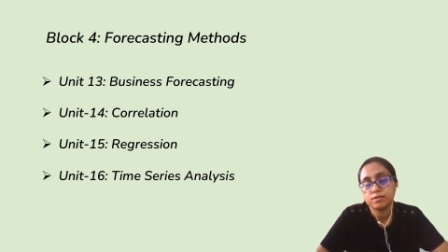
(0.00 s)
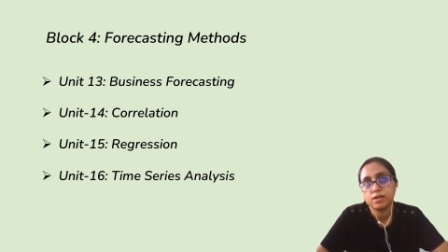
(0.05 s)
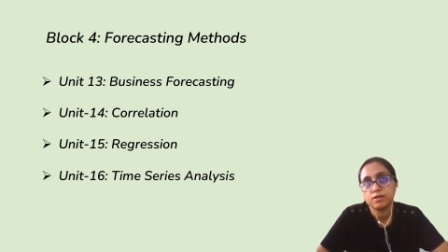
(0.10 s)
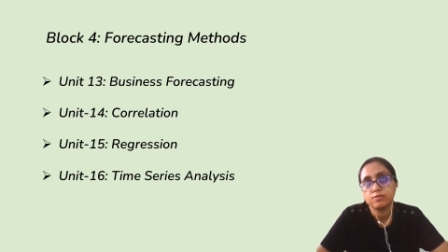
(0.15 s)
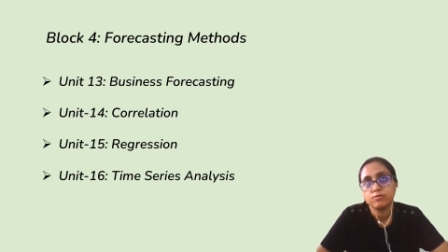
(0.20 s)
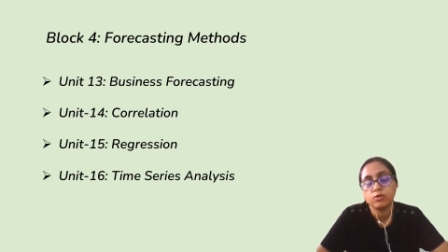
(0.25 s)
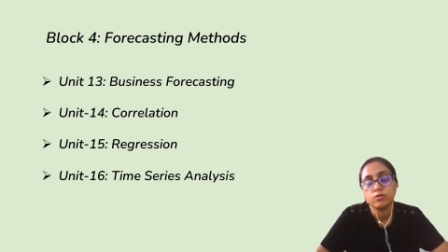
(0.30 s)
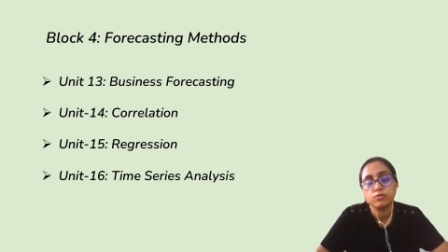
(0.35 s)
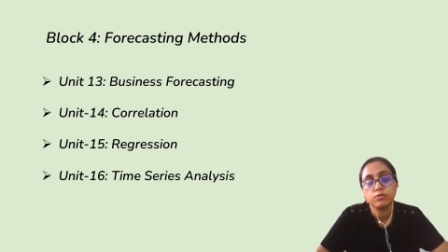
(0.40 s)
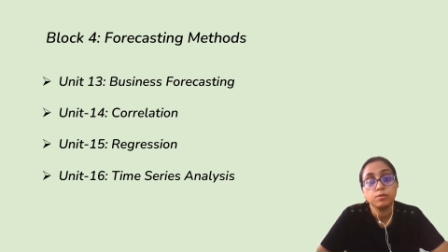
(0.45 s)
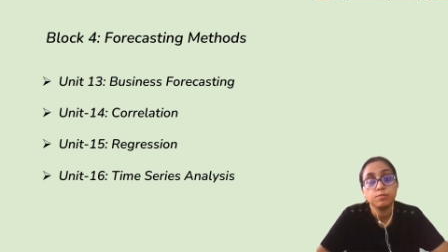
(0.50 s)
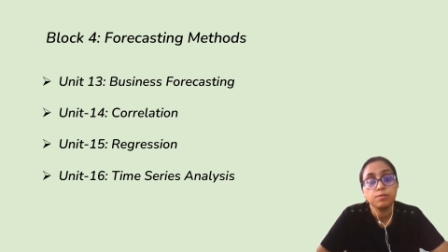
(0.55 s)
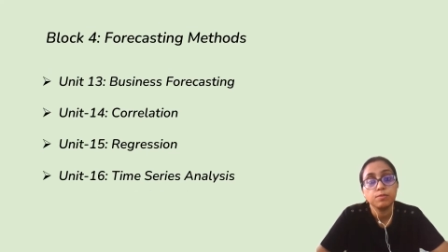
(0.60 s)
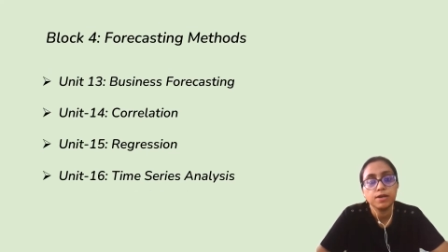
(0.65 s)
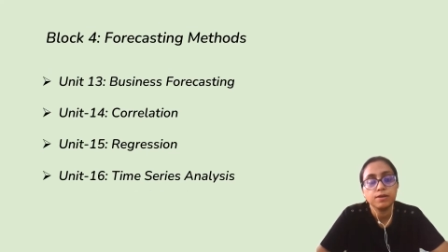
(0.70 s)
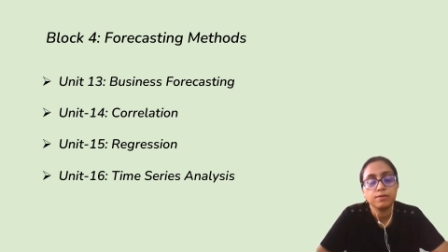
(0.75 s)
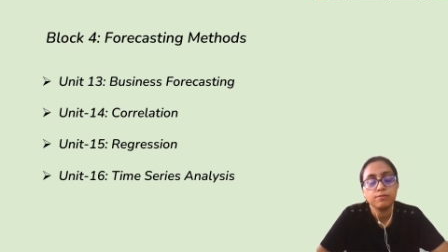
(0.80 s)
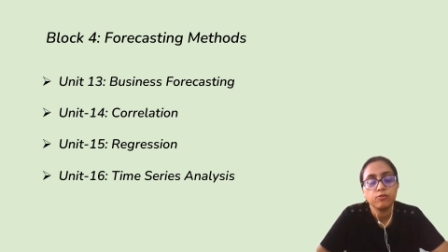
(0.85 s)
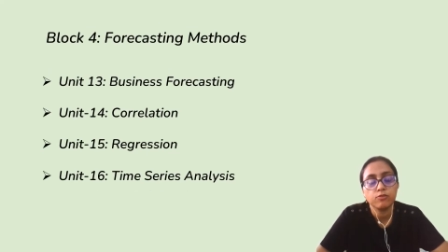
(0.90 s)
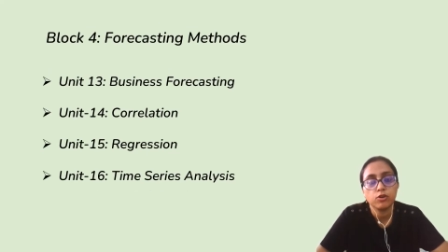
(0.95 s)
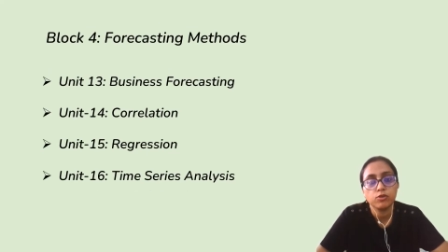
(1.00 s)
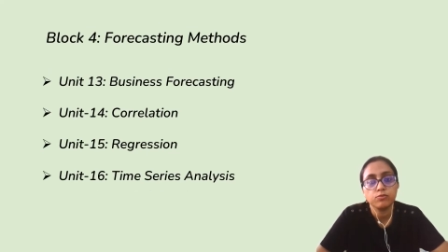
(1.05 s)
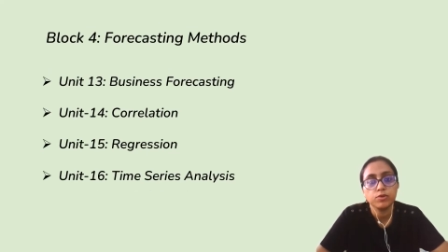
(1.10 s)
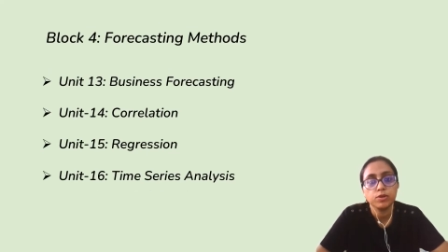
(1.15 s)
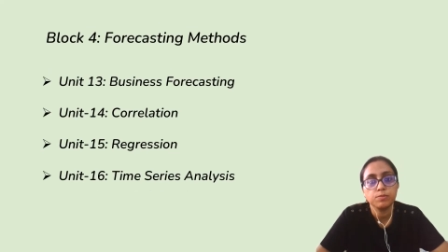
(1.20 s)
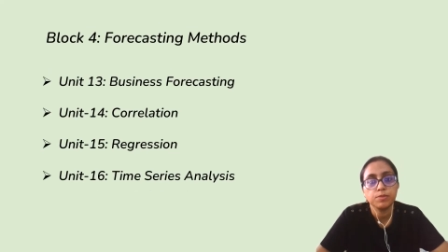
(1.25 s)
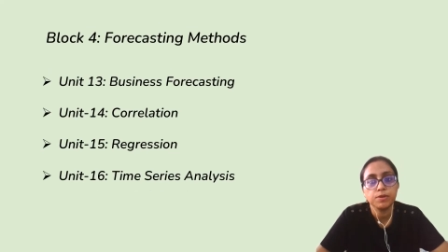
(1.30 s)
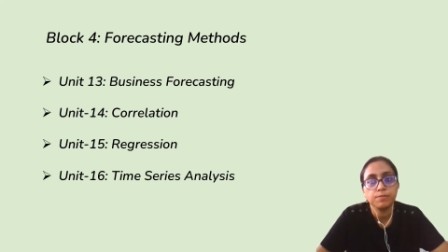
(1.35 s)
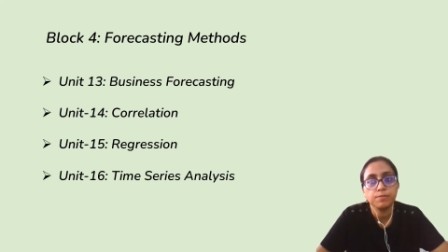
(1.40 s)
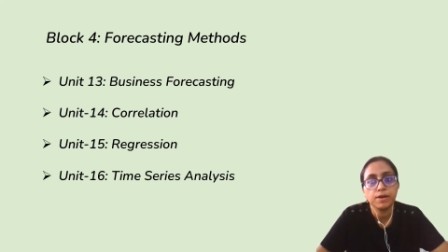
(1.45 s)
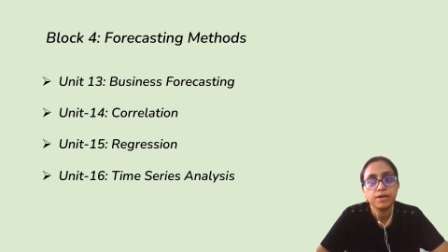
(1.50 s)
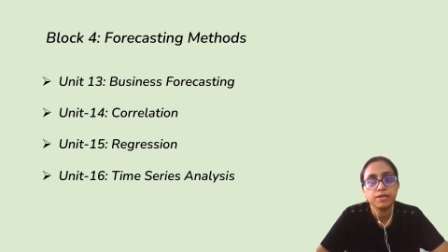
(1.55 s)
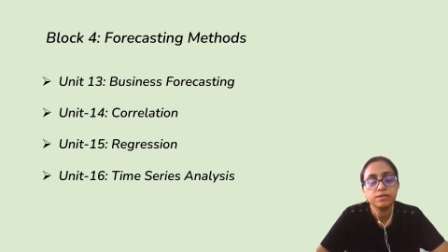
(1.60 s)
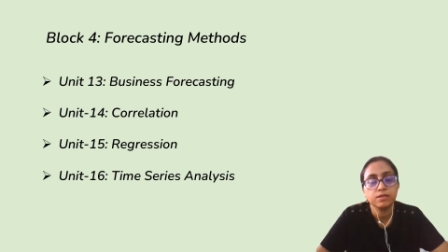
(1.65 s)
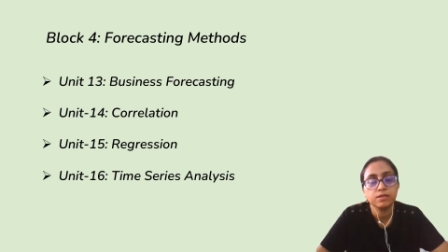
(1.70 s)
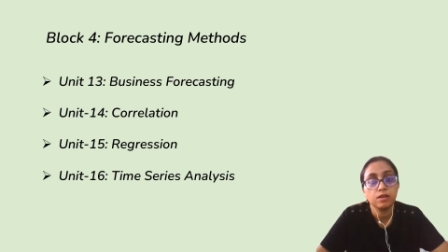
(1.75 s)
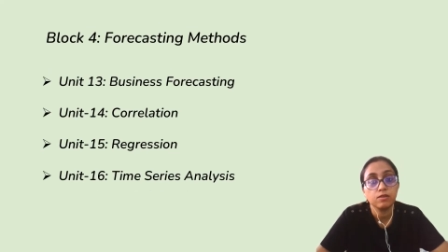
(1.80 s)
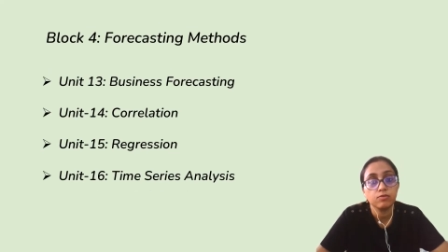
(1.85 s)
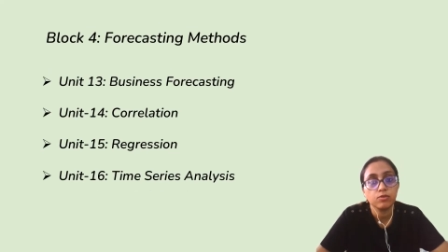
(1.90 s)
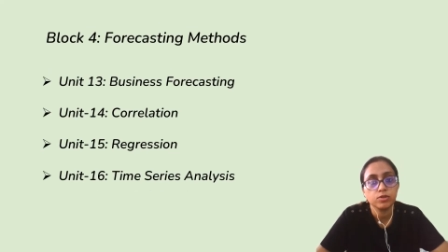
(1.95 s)
that what will be my
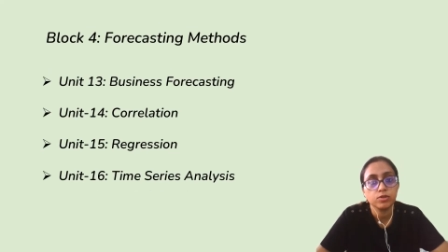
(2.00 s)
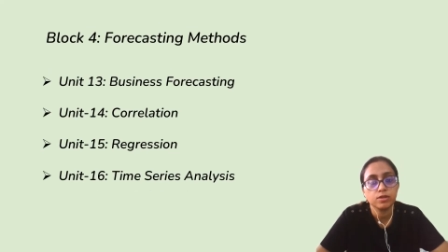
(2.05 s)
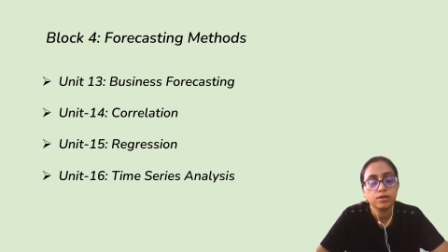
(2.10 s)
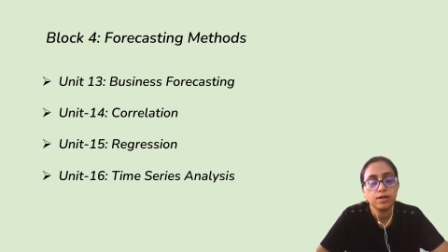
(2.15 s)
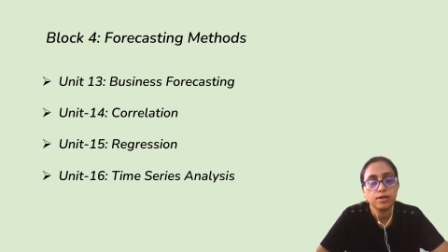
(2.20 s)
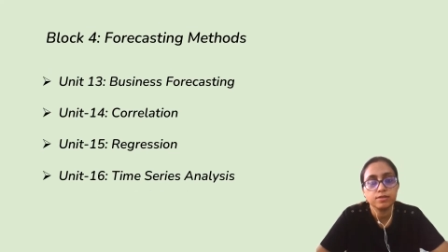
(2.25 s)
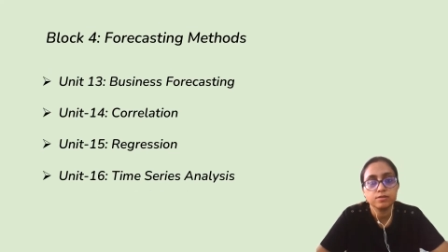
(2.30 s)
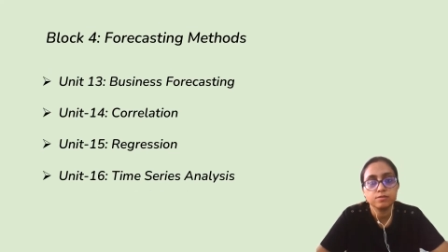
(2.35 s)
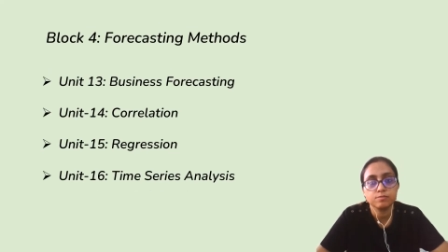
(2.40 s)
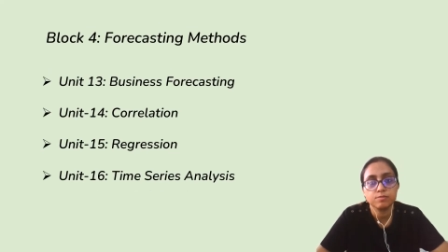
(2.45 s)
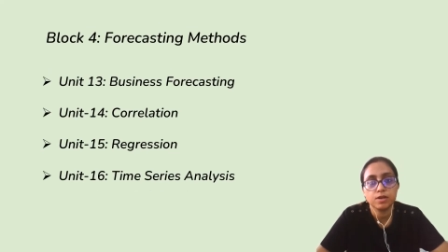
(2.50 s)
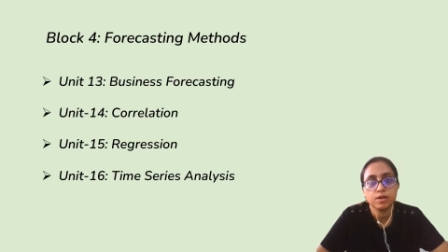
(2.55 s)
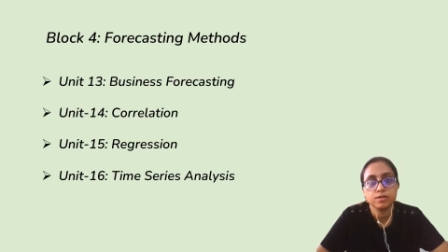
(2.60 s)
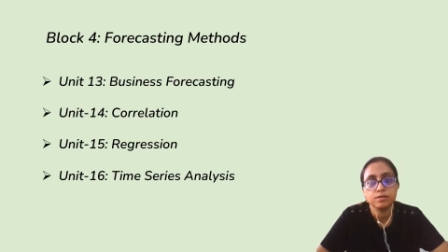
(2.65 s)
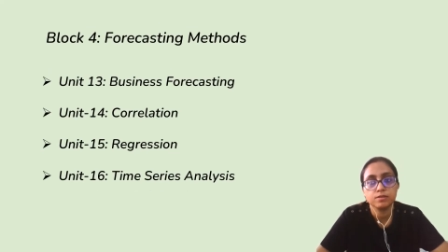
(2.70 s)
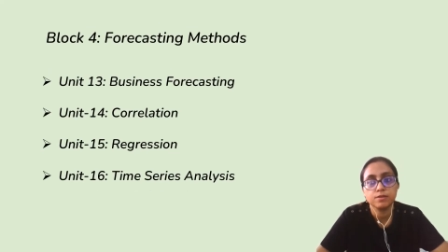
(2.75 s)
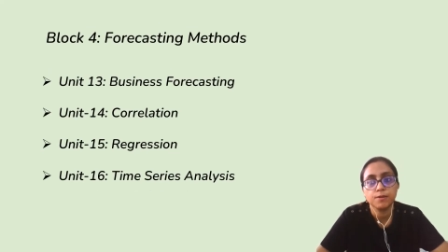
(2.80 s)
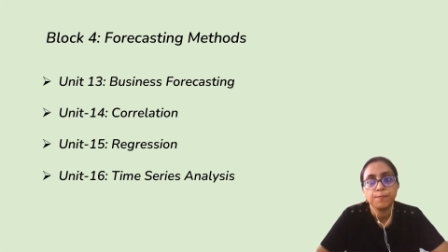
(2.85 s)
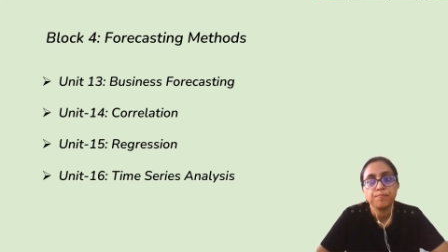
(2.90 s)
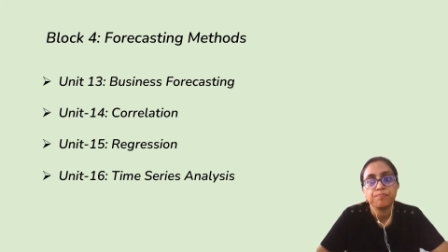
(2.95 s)
sale for the next month,